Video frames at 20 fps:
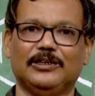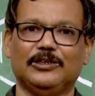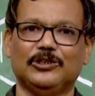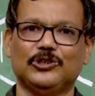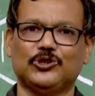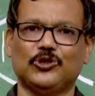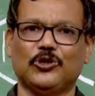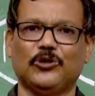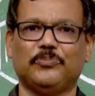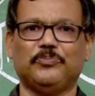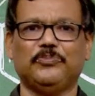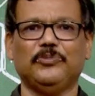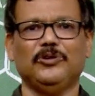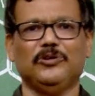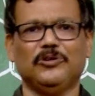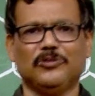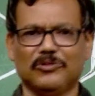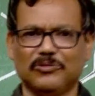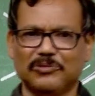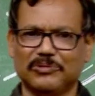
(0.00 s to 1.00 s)
So,
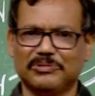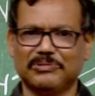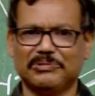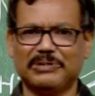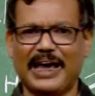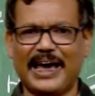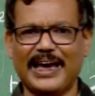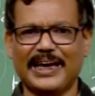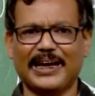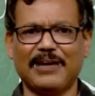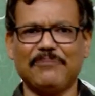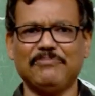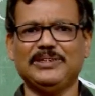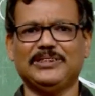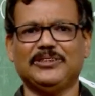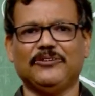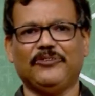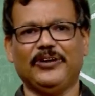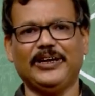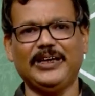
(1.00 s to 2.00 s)
diagram
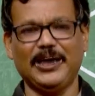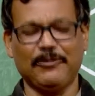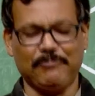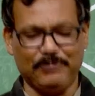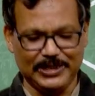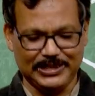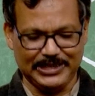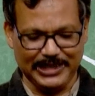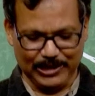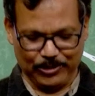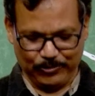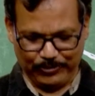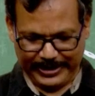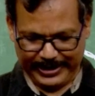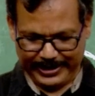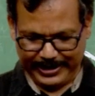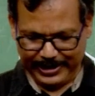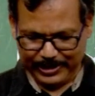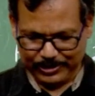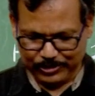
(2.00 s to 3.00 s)
is a very efficient
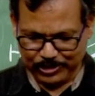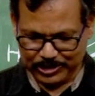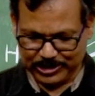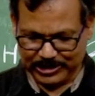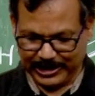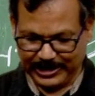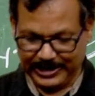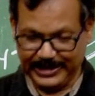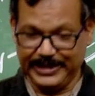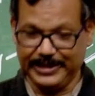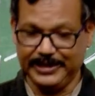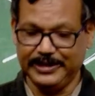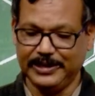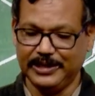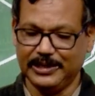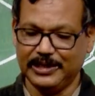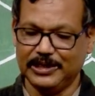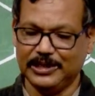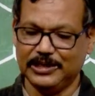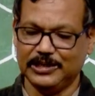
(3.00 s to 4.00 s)
way to study,
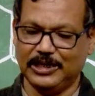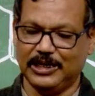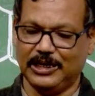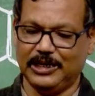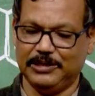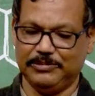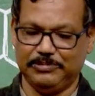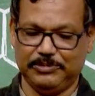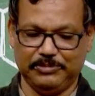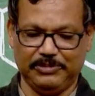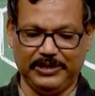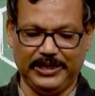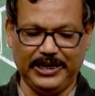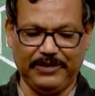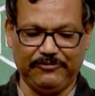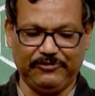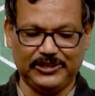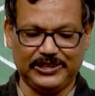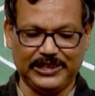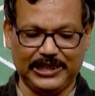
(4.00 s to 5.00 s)
very
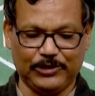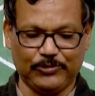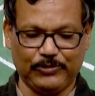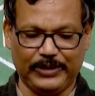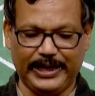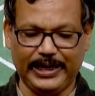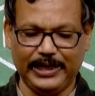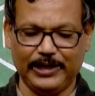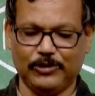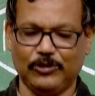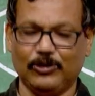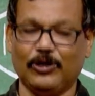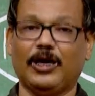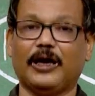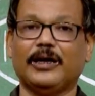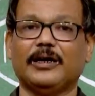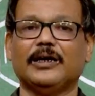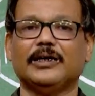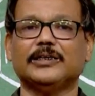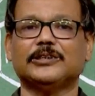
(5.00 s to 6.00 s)
efficient way to
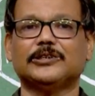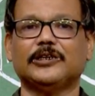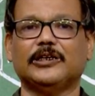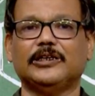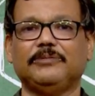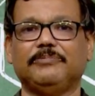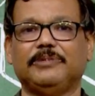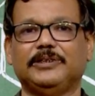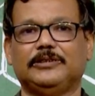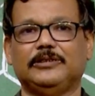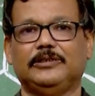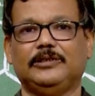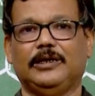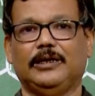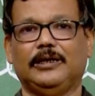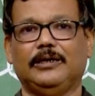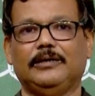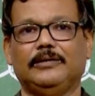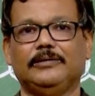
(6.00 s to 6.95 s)
learn a study material.